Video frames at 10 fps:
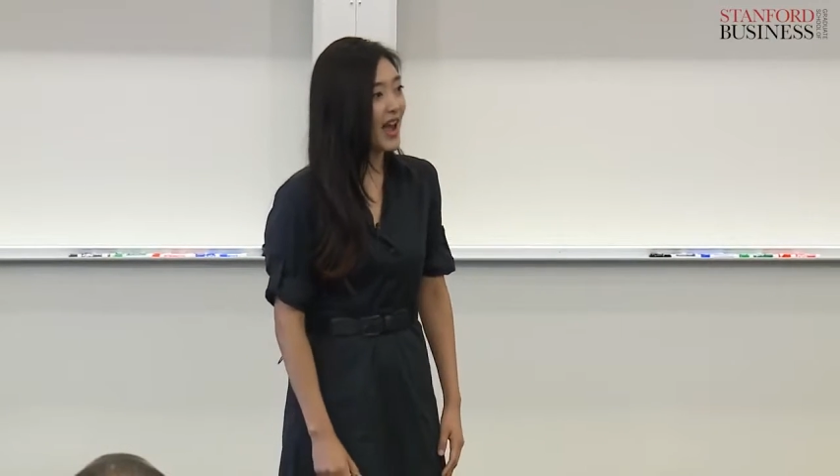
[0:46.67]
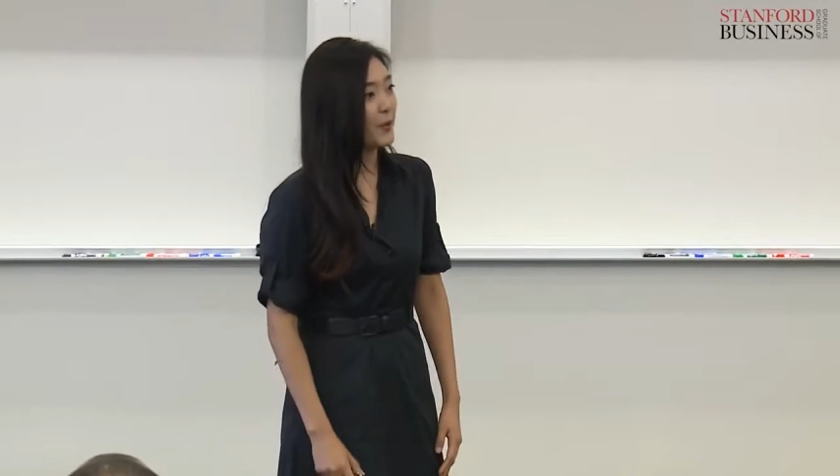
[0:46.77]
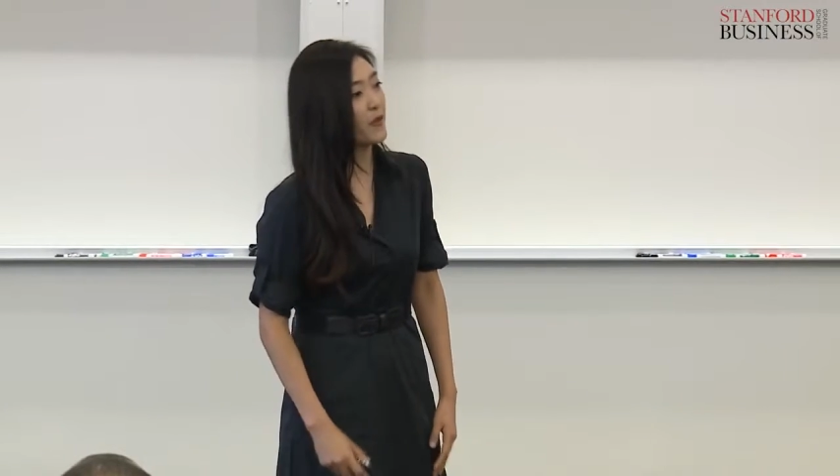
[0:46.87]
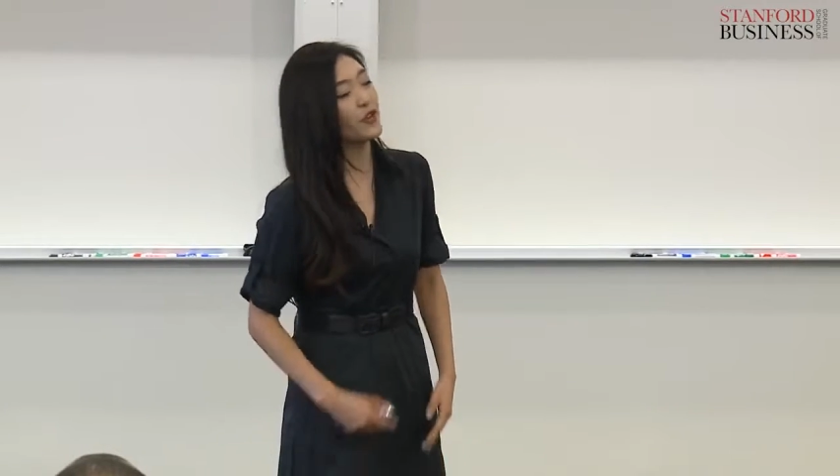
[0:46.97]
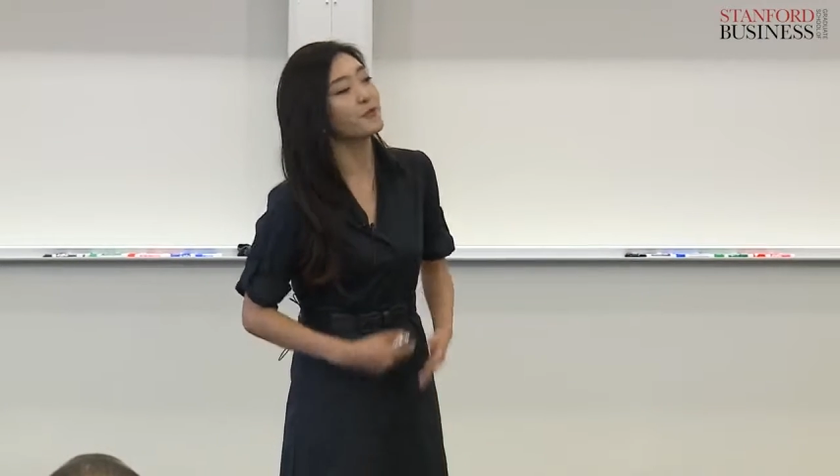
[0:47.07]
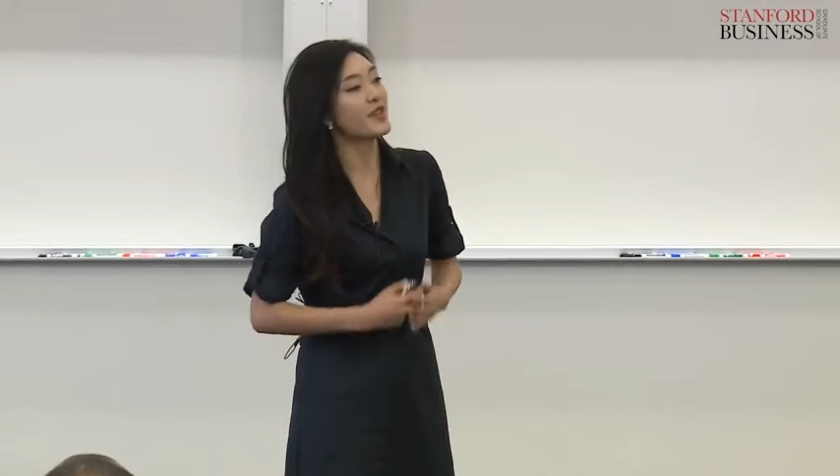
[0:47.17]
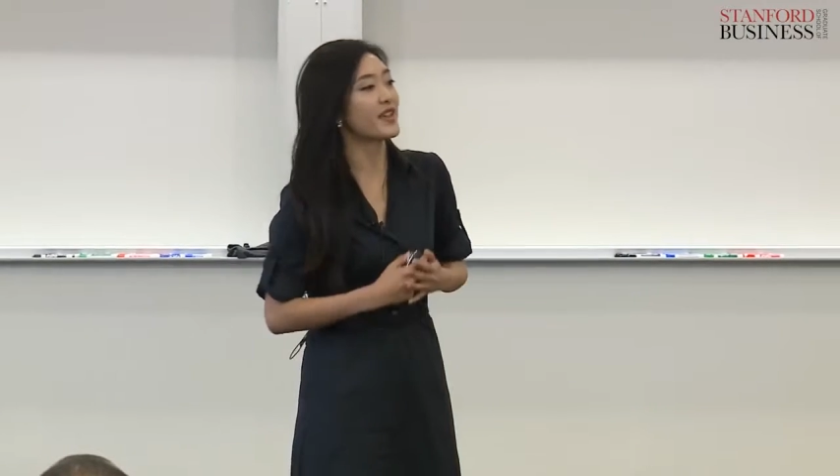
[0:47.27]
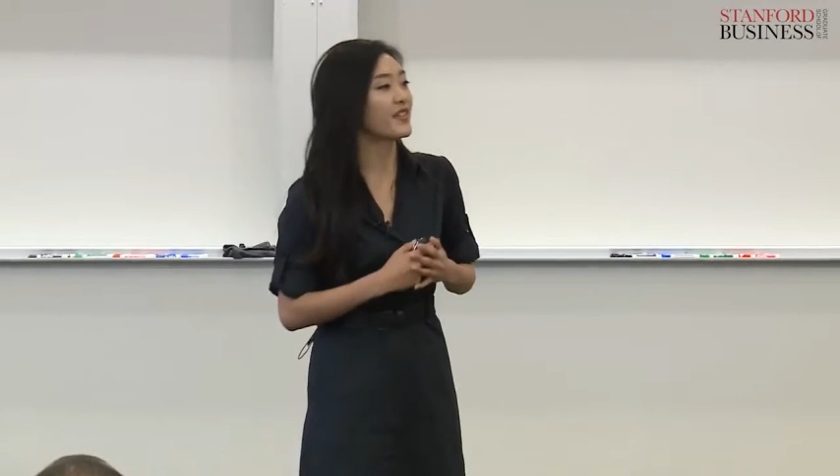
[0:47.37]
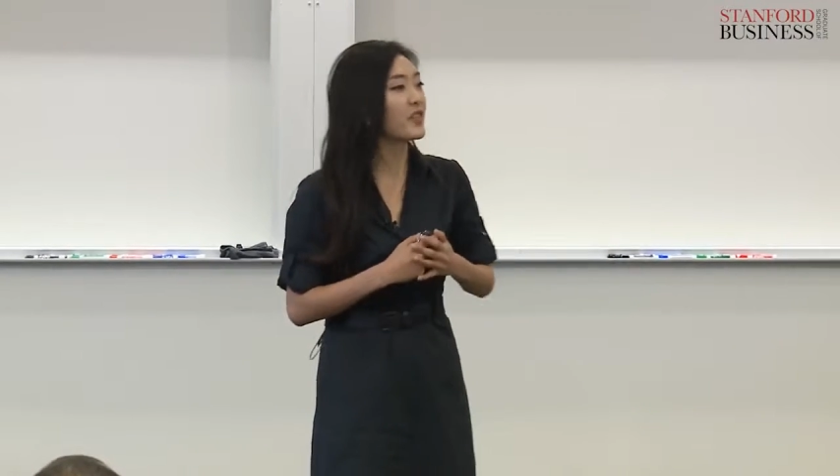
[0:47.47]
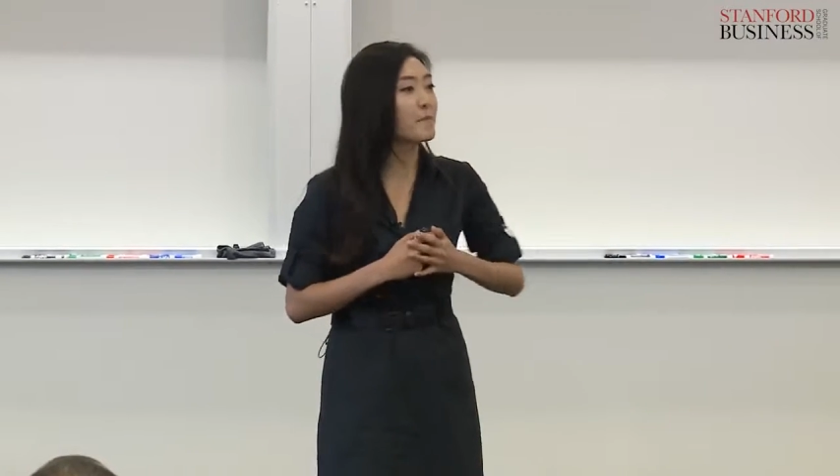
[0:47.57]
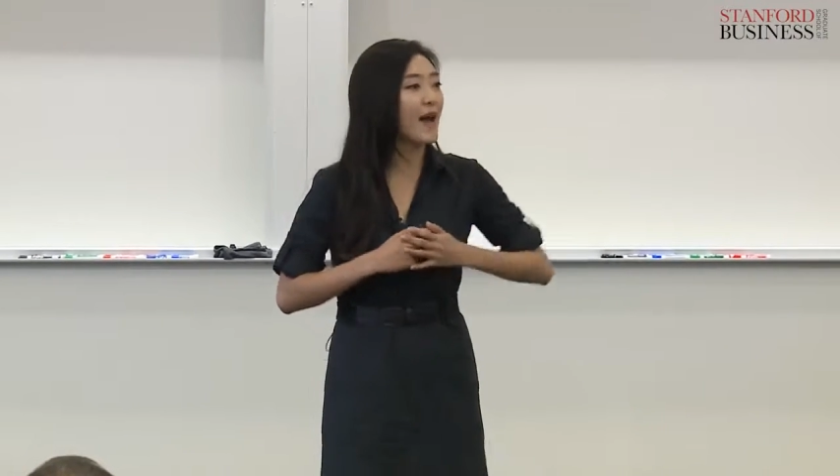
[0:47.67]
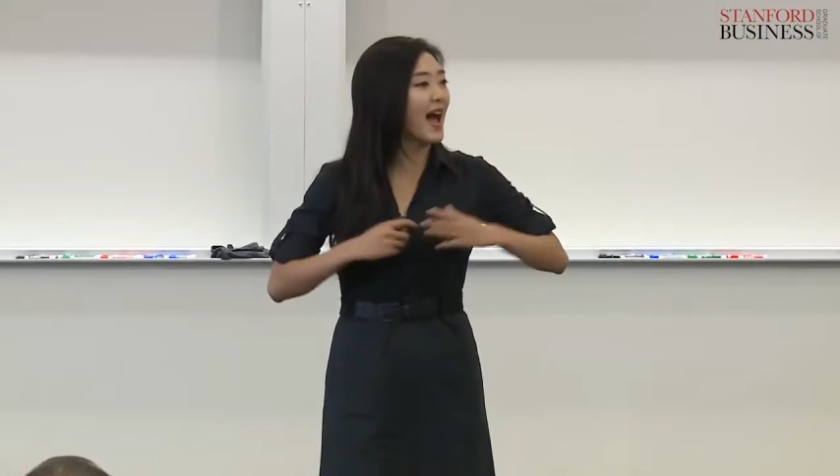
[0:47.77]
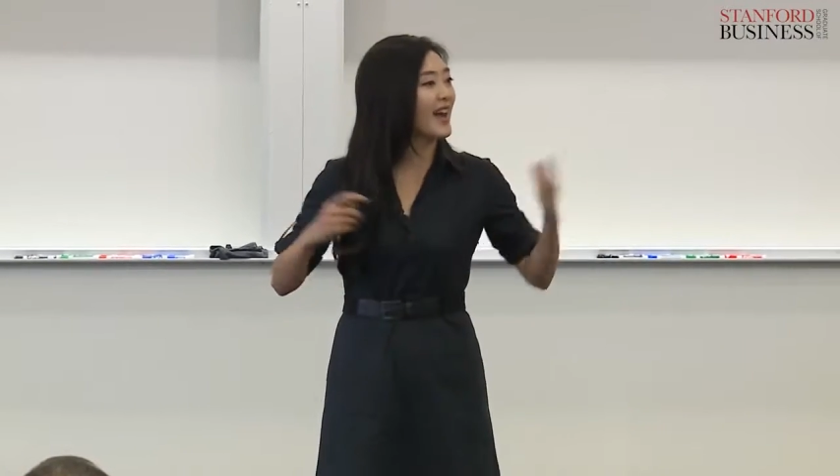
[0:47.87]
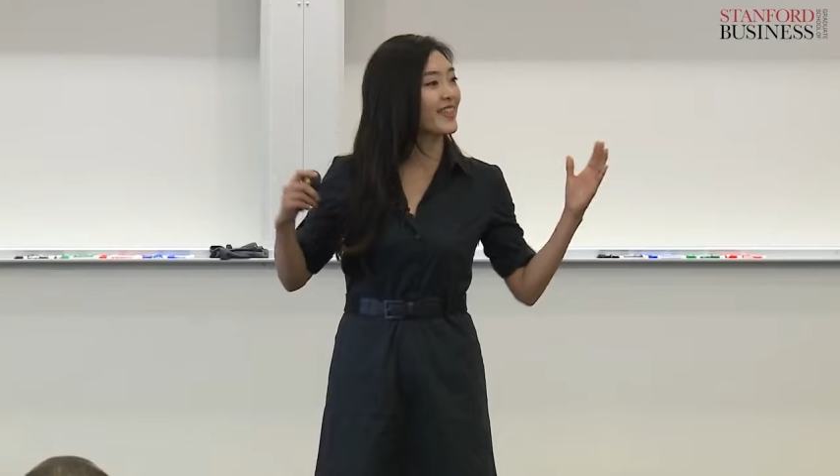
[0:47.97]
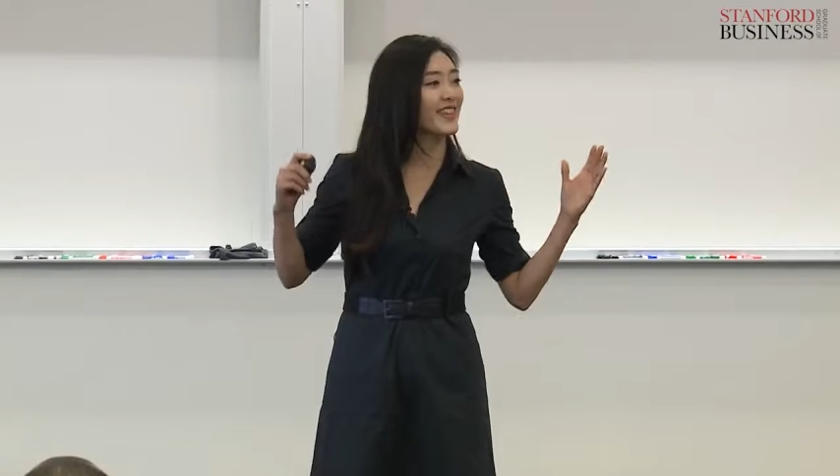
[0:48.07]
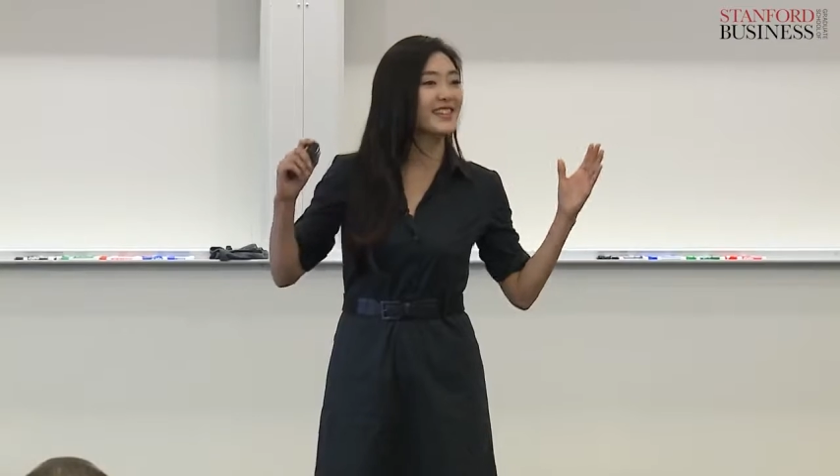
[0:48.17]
I went from being the math